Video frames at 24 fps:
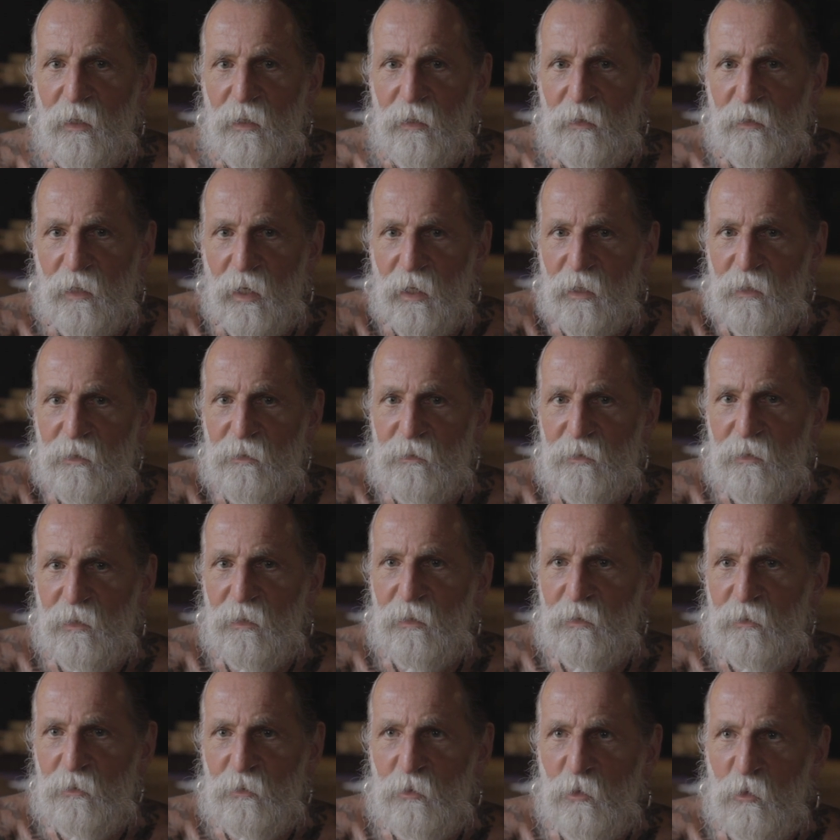nice.
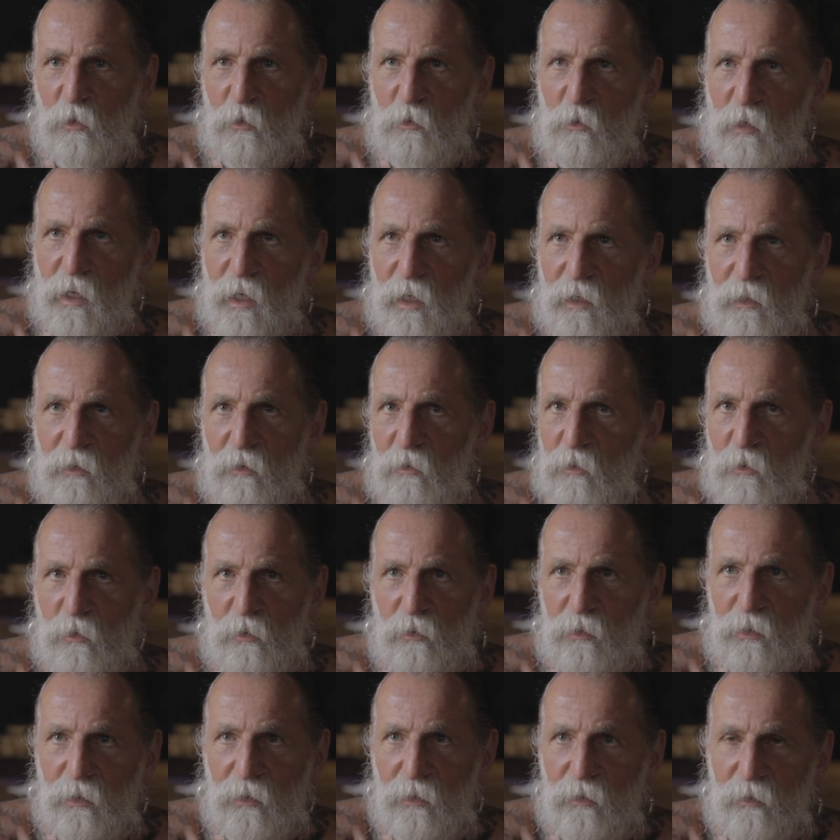And so I
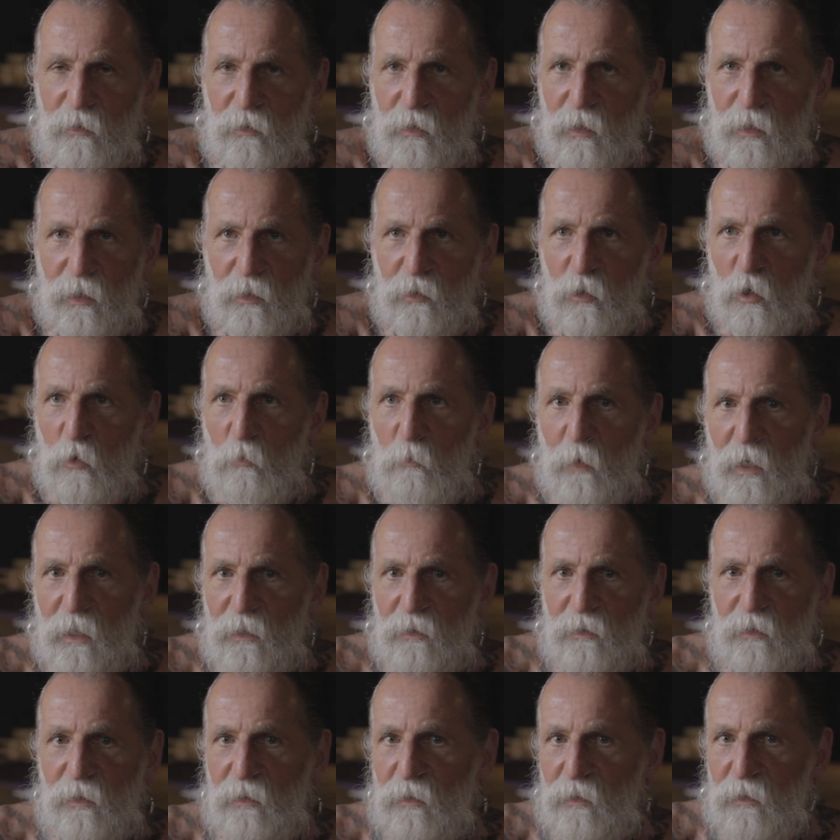thought it, uh, no
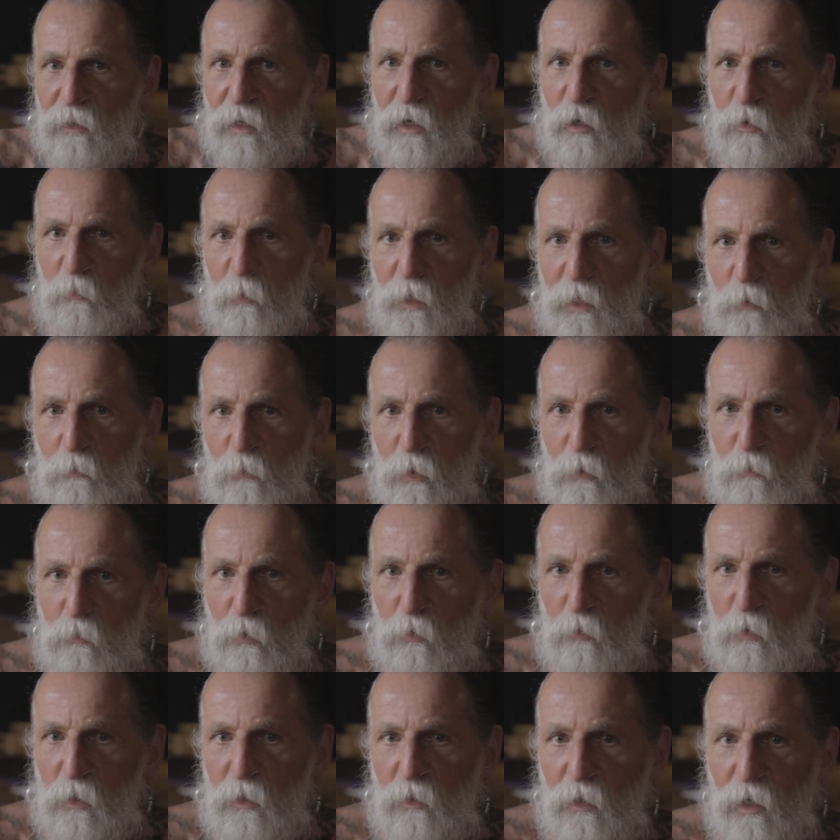matter how many
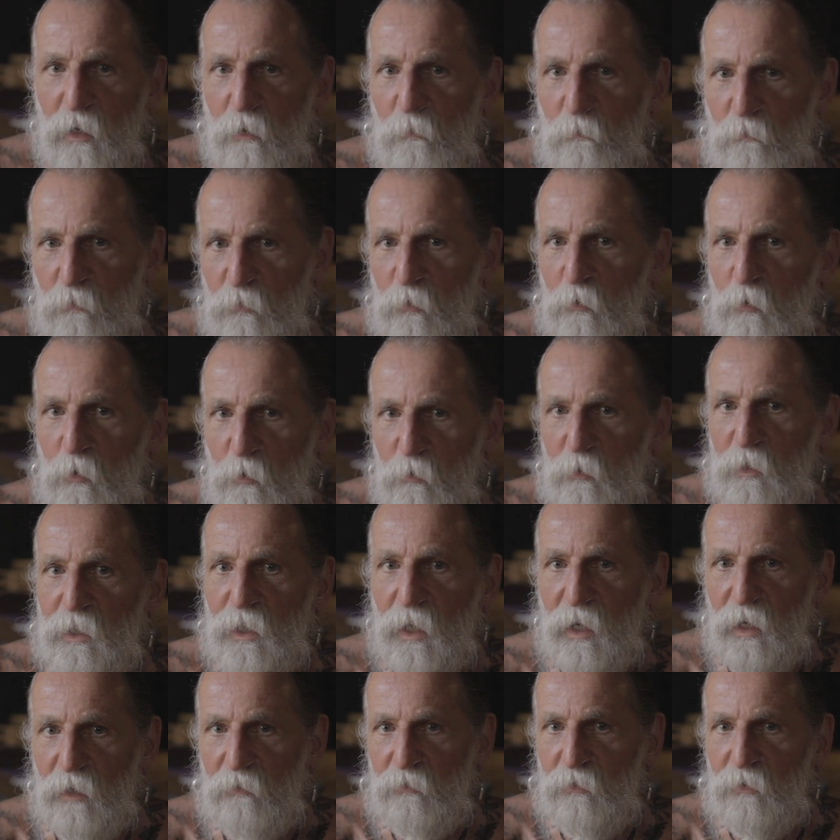people will come, we will
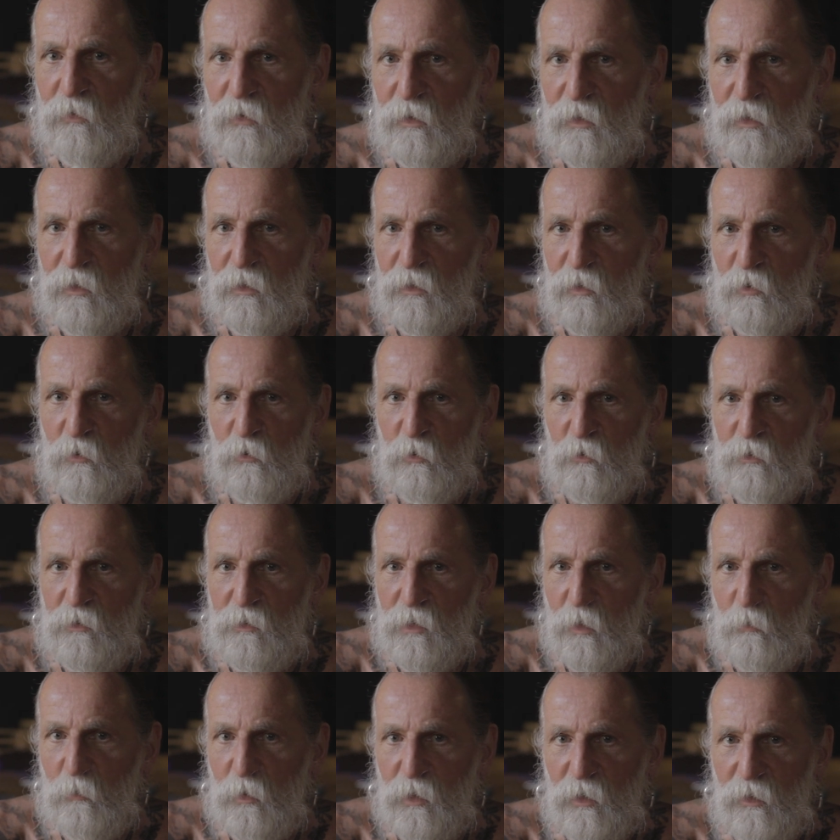have a good
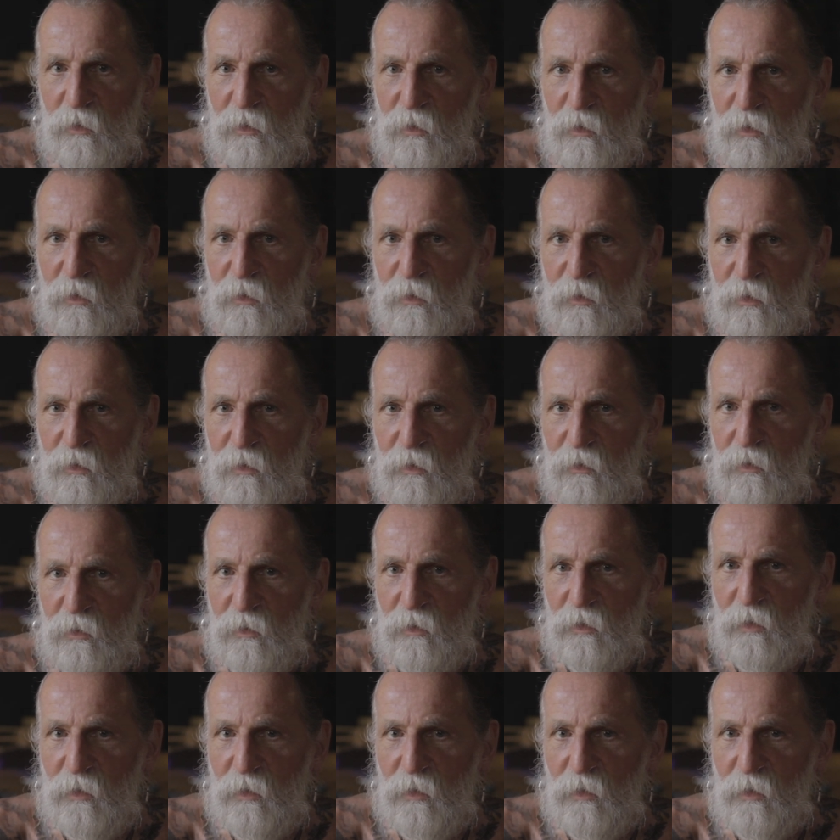seminar here.